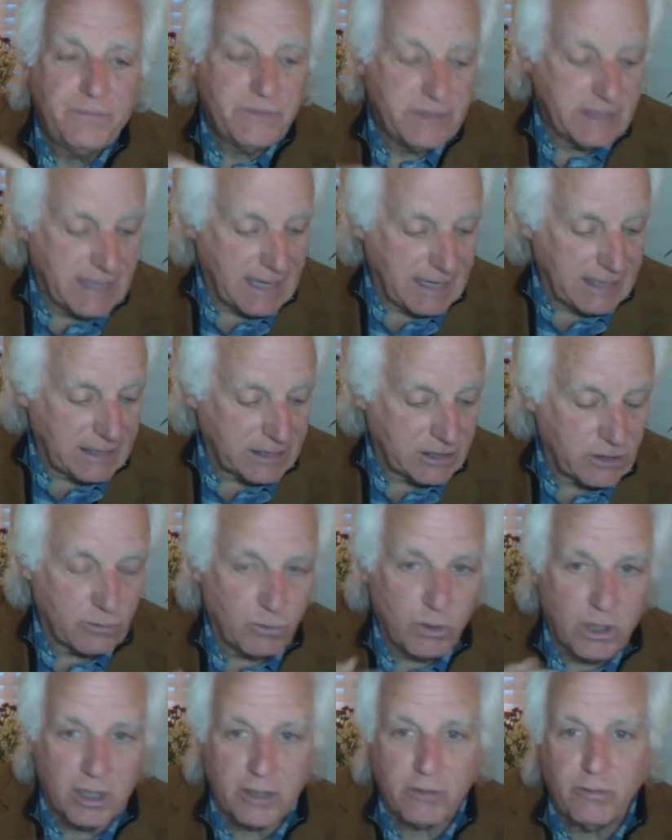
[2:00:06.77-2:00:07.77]
get it to
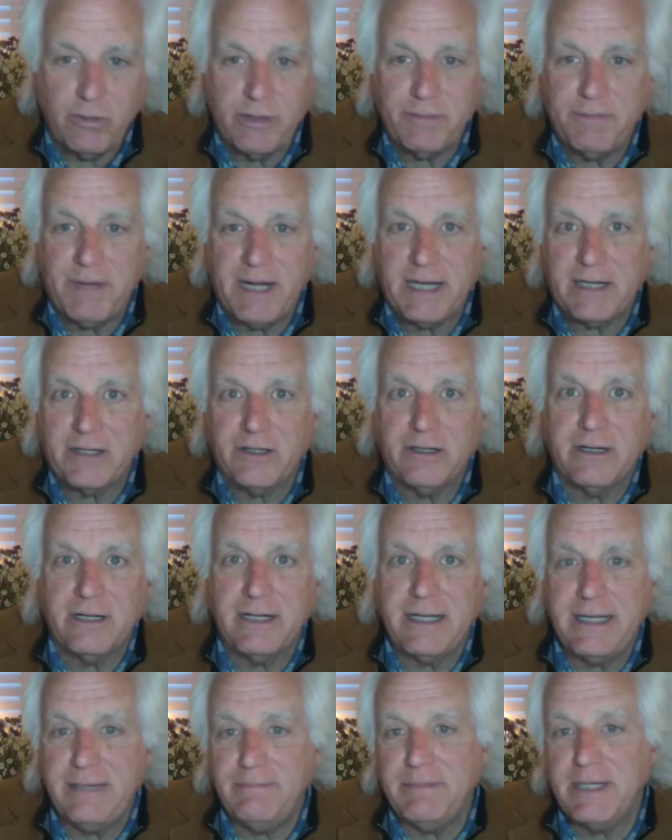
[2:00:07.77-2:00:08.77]
work with my current
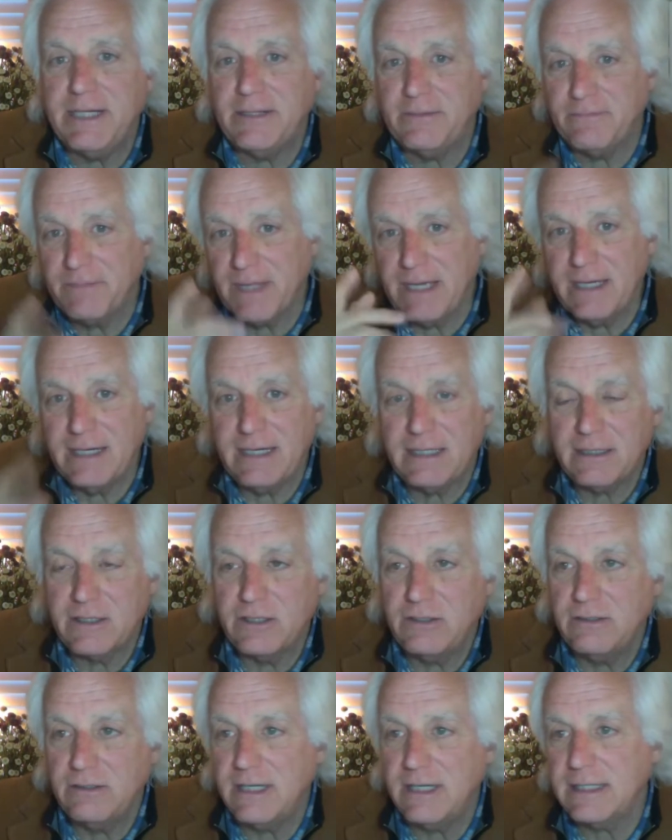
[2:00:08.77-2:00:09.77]
email, and I'll
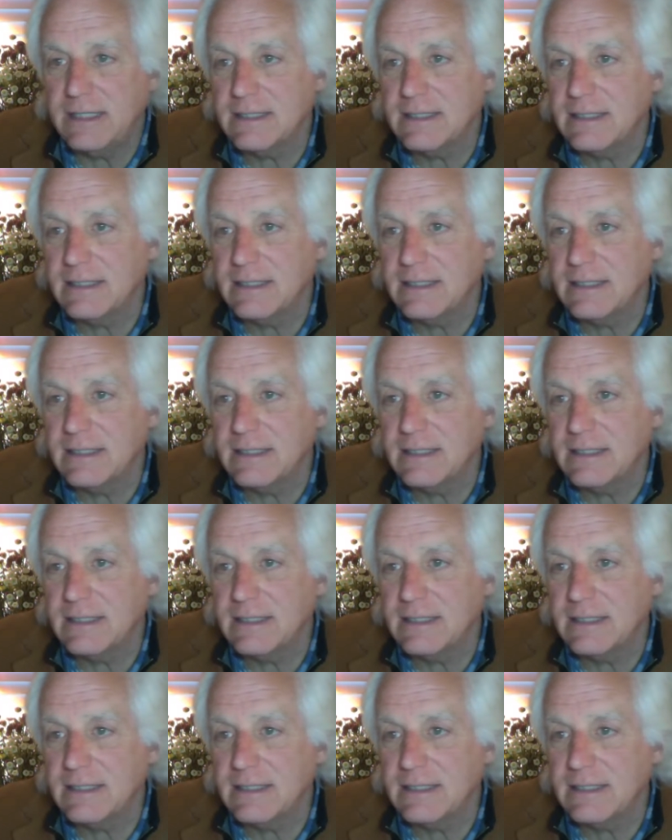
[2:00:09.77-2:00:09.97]
do that